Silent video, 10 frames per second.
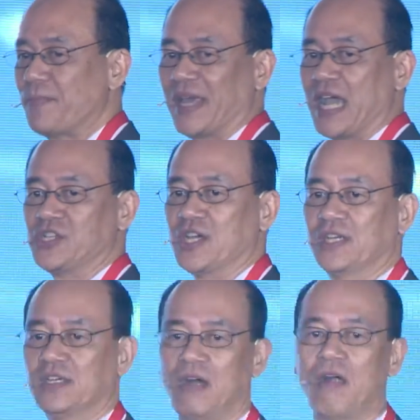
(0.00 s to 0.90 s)

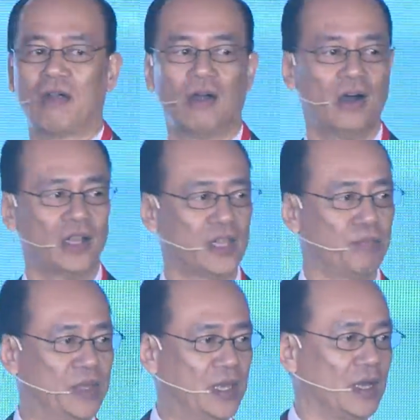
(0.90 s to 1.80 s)
applications are the
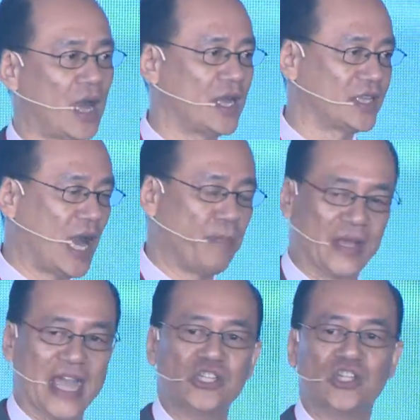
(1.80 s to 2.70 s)

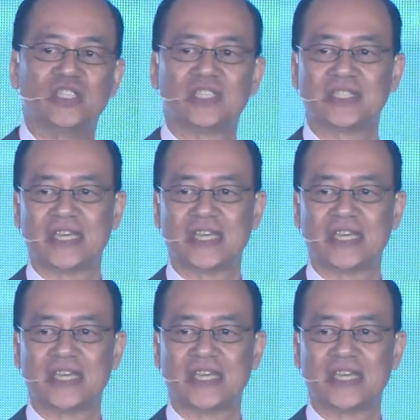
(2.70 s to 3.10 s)
applications